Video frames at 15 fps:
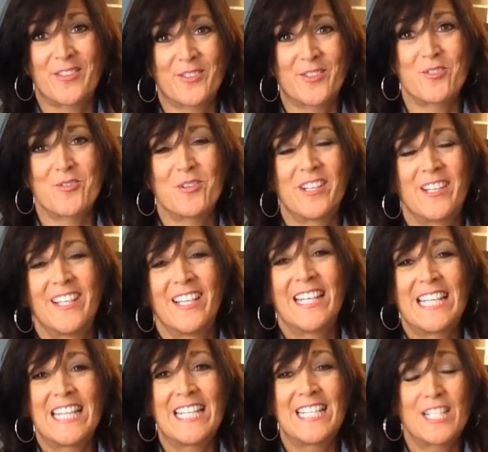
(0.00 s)
through.
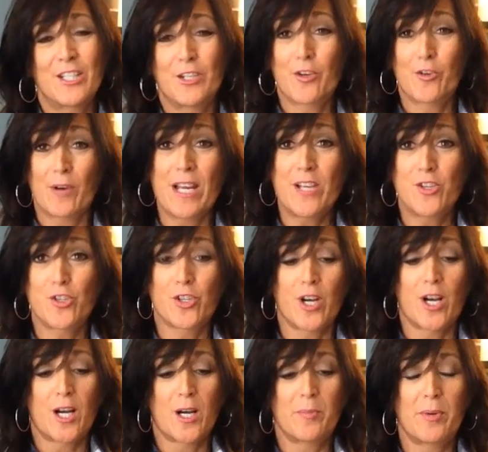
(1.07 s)
He did a great
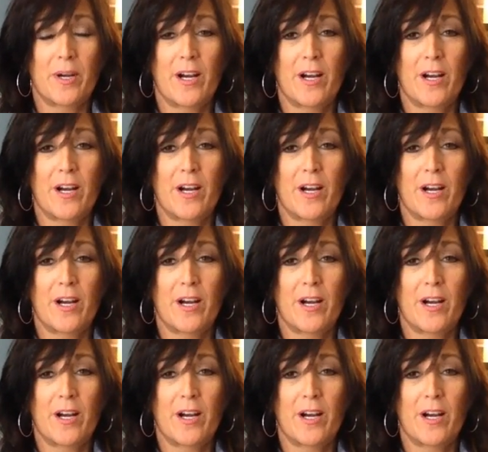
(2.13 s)
job